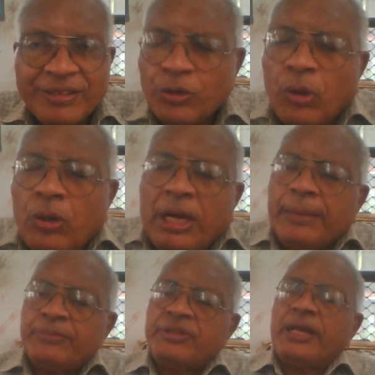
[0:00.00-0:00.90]
Oh,
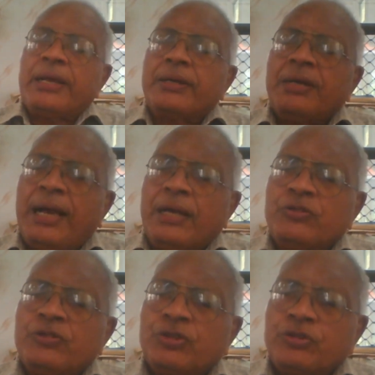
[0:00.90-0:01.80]
I'm tech. I
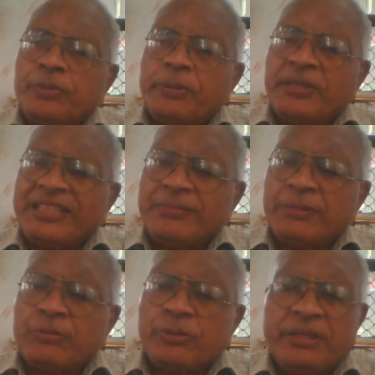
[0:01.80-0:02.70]
don't want to go to people. Let them
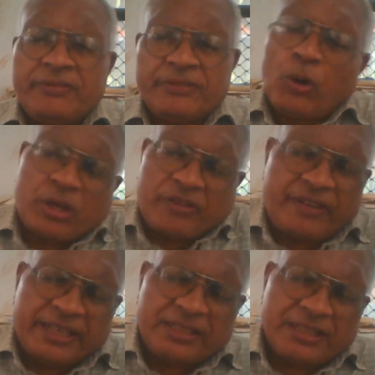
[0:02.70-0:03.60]
come to me. Okay,
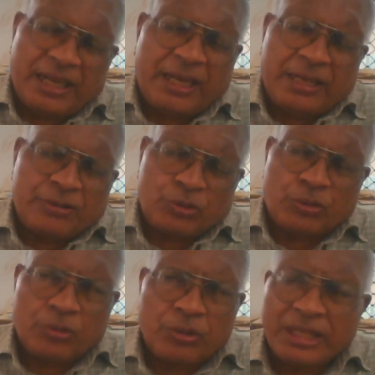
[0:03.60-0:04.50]
fine. I don't
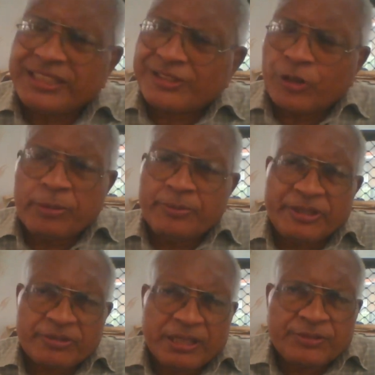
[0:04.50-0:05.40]
know. I just copy
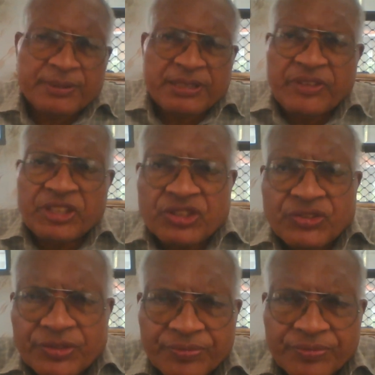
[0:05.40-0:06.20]
paste my specifications.